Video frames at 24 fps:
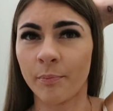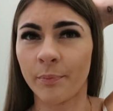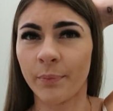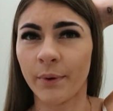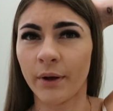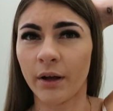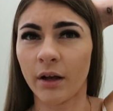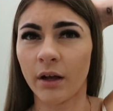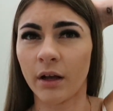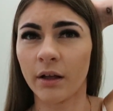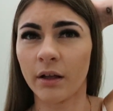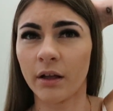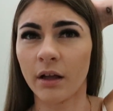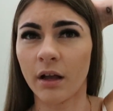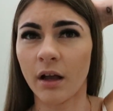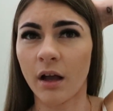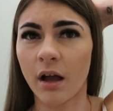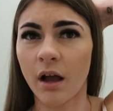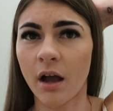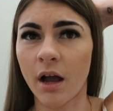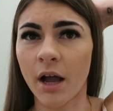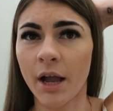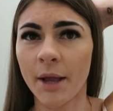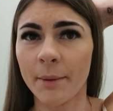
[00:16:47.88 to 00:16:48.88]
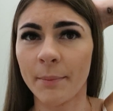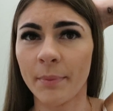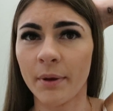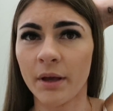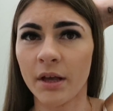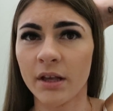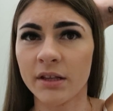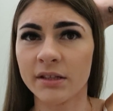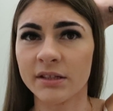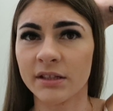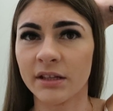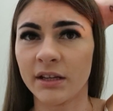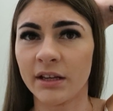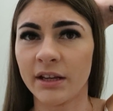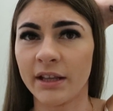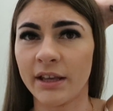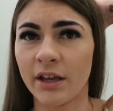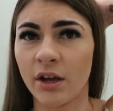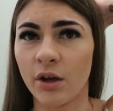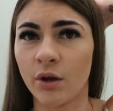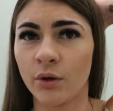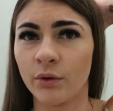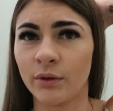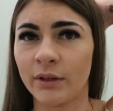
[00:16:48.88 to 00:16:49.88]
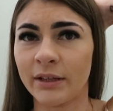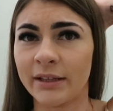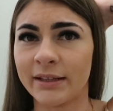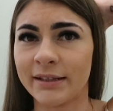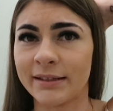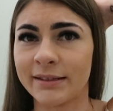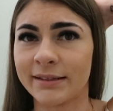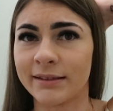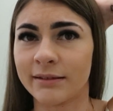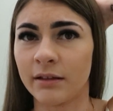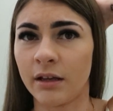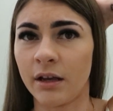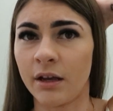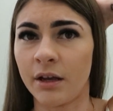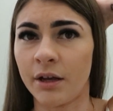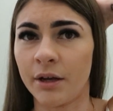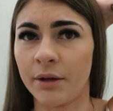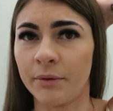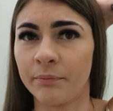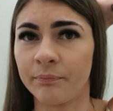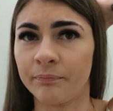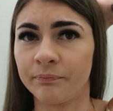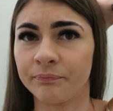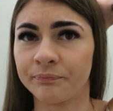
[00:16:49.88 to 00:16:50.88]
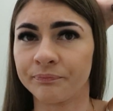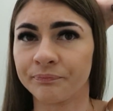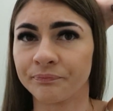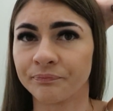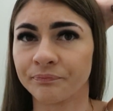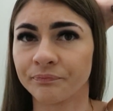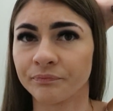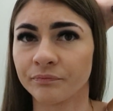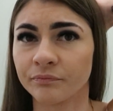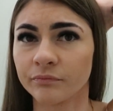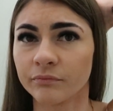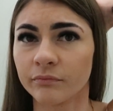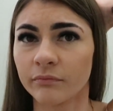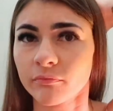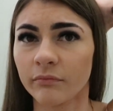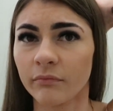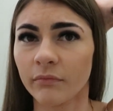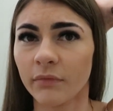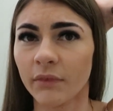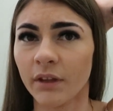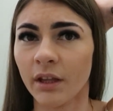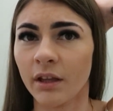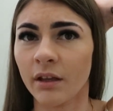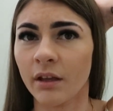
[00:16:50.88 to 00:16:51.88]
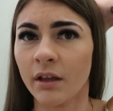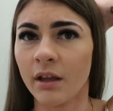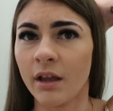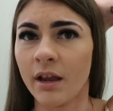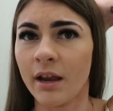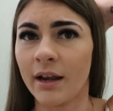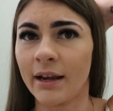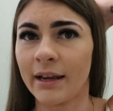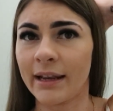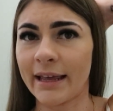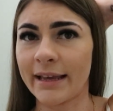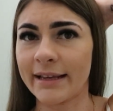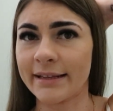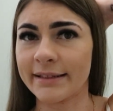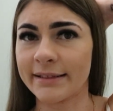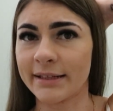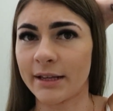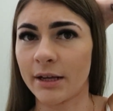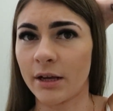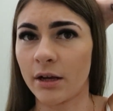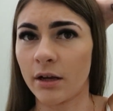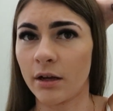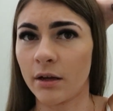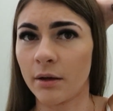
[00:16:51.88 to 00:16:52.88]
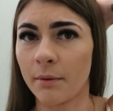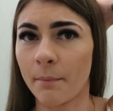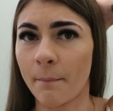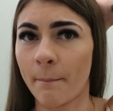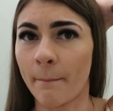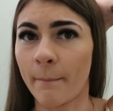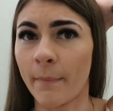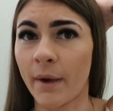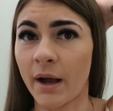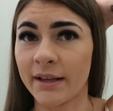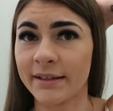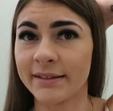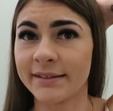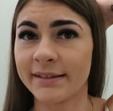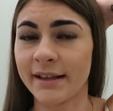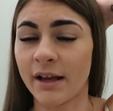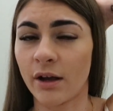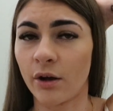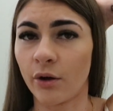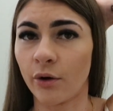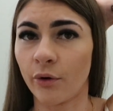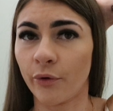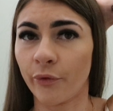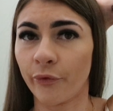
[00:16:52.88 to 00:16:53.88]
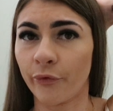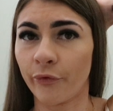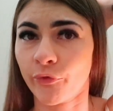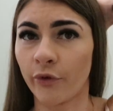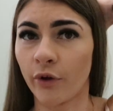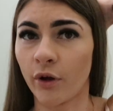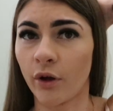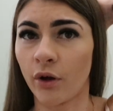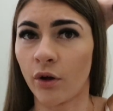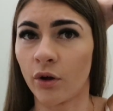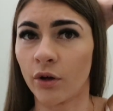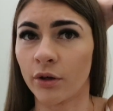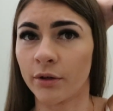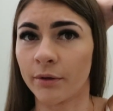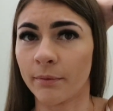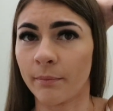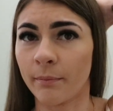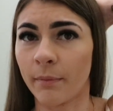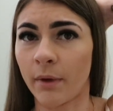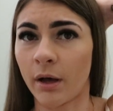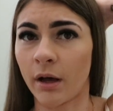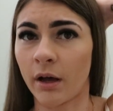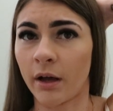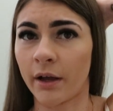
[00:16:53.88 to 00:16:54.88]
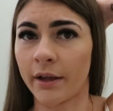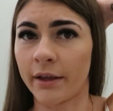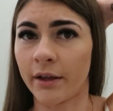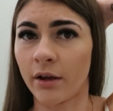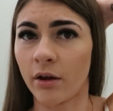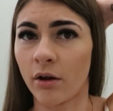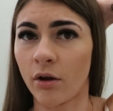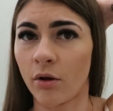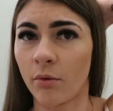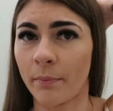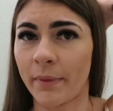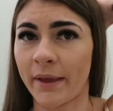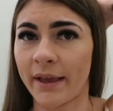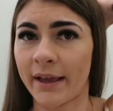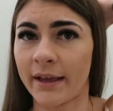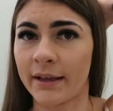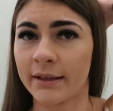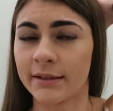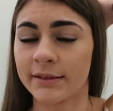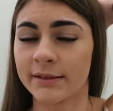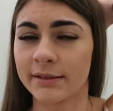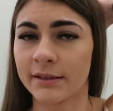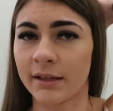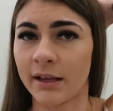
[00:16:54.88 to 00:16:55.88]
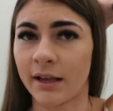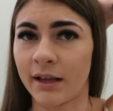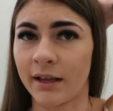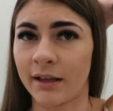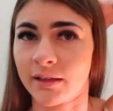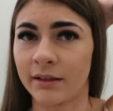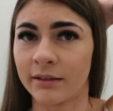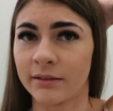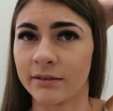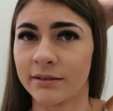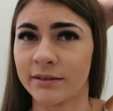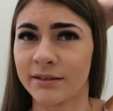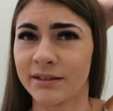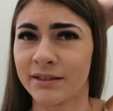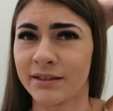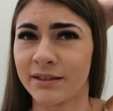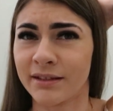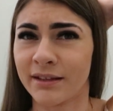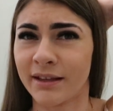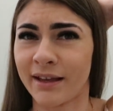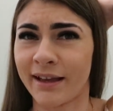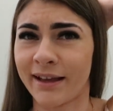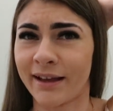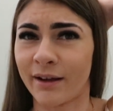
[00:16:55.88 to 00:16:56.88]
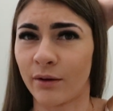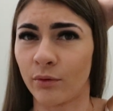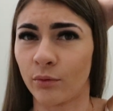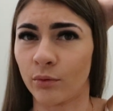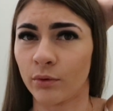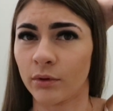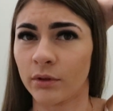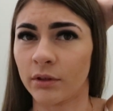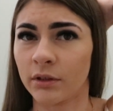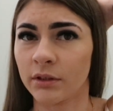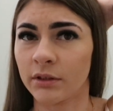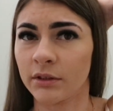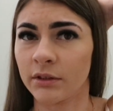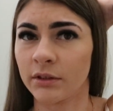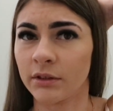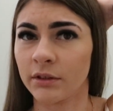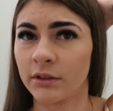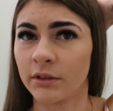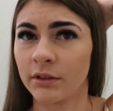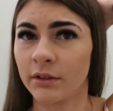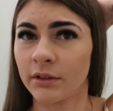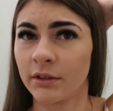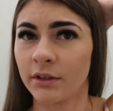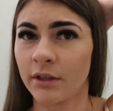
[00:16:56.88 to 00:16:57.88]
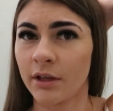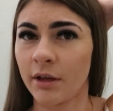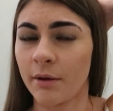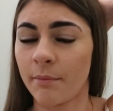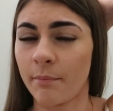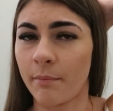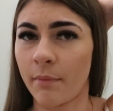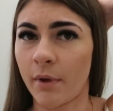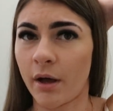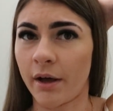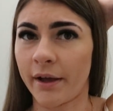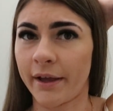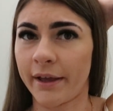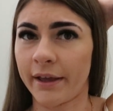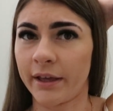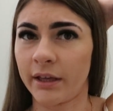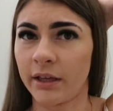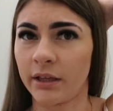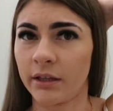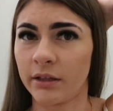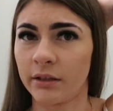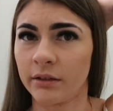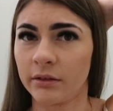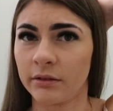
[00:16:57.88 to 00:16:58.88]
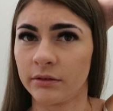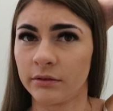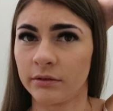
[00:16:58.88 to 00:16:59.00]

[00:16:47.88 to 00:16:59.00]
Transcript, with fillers: but I personally only um, laser myself on my armpits and ow, uh, my